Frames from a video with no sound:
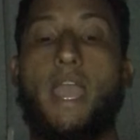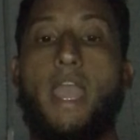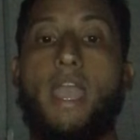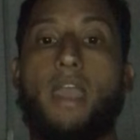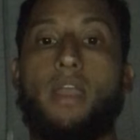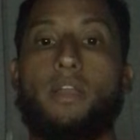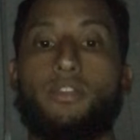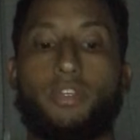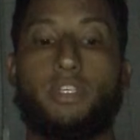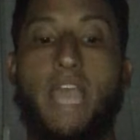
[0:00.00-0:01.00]
and
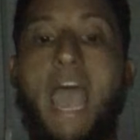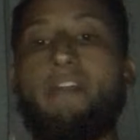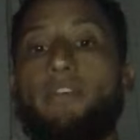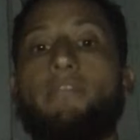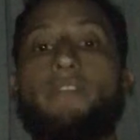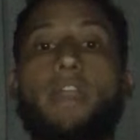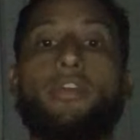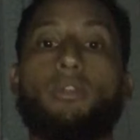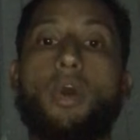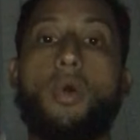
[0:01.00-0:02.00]
just having
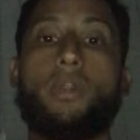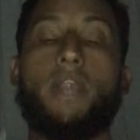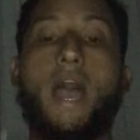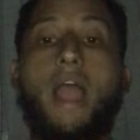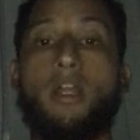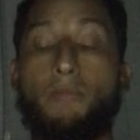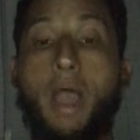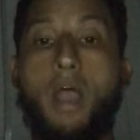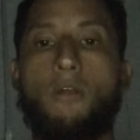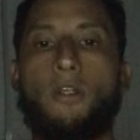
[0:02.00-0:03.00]
faith alone in a higher
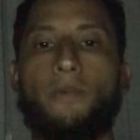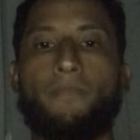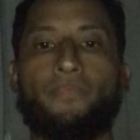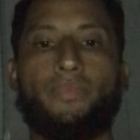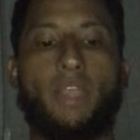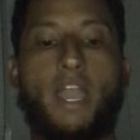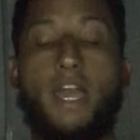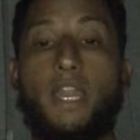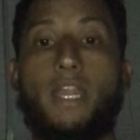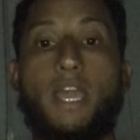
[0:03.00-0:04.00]
power
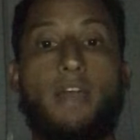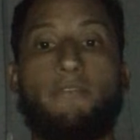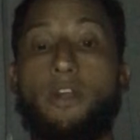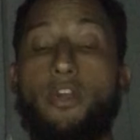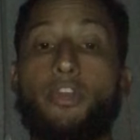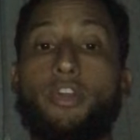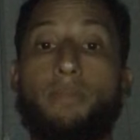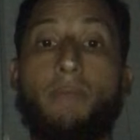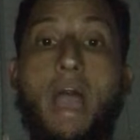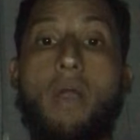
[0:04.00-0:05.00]
and in a very
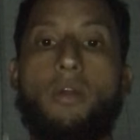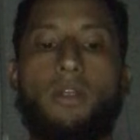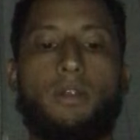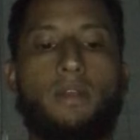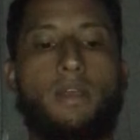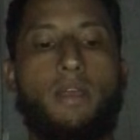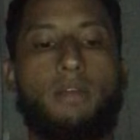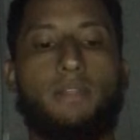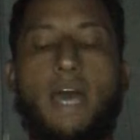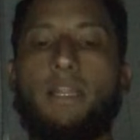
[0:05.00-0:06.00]
good power
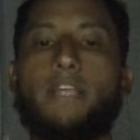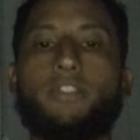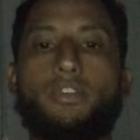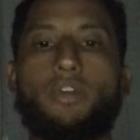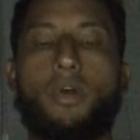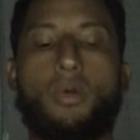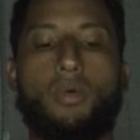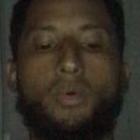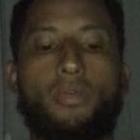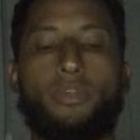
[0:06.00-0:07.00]
that lets you
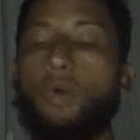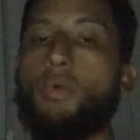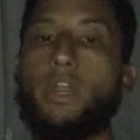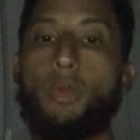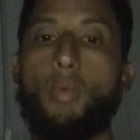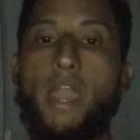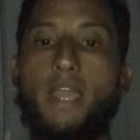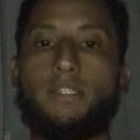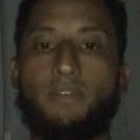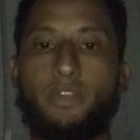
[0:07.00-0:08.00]
know the wicked
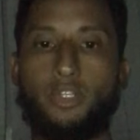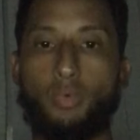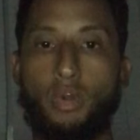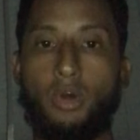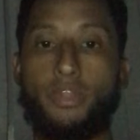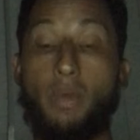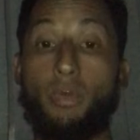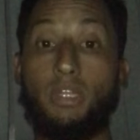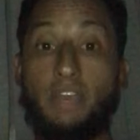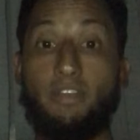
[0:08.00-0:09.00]
ways of this world that
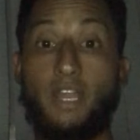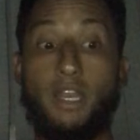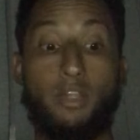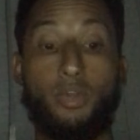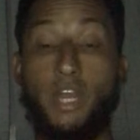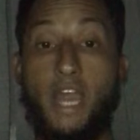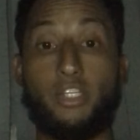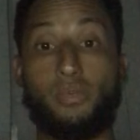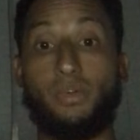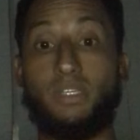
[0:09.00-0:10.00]
we're living in, and you can
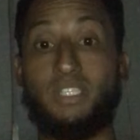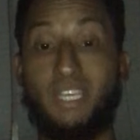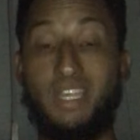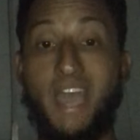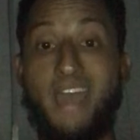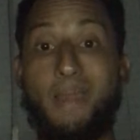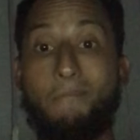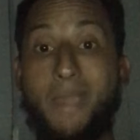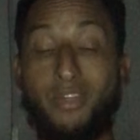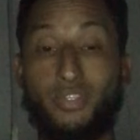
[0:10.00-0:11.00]
actually see that
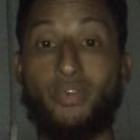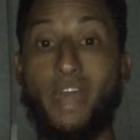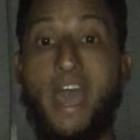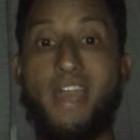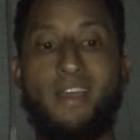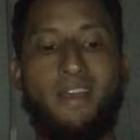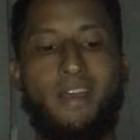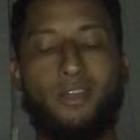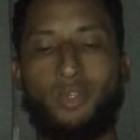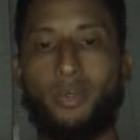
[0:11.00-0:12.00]
and measure that
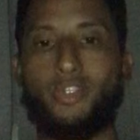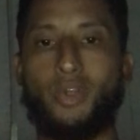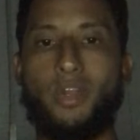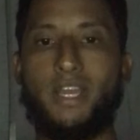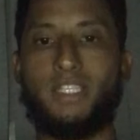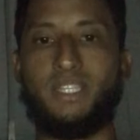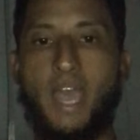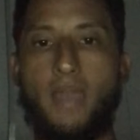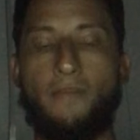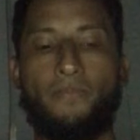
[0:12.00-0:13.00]
to a certain
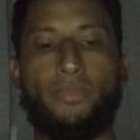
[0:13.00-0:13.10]
extent.